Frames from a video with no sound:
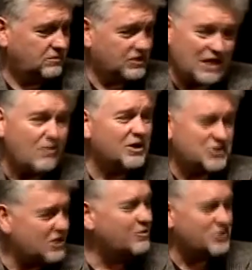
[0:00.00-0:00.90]
Because they want
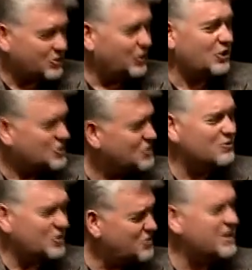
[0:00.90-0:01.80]
to see what you're going to do
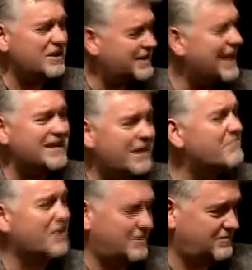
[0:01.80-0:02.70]
when you hit that
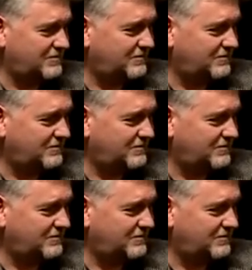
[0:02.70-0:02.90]
number.